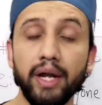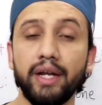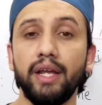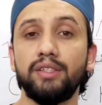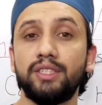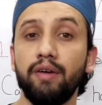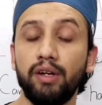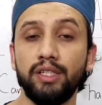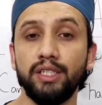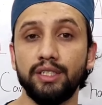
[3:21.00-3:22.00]
may take
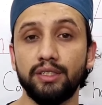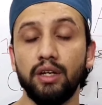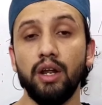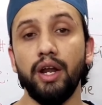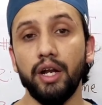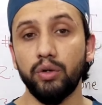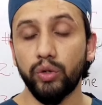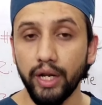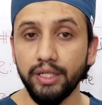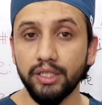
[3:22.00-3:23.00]
several years, 8
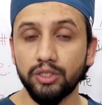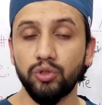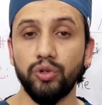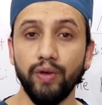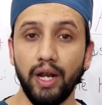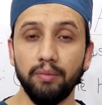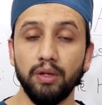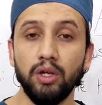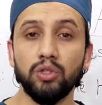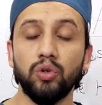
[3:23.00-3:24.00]
to 10 years to develop.
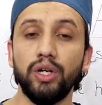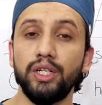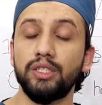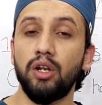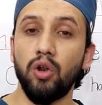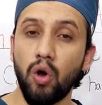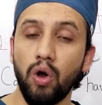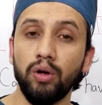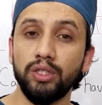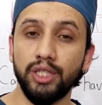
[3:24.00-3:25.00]
So it is a
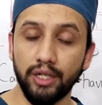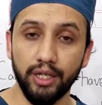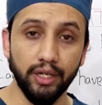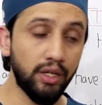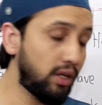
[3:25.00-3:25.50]
long journey.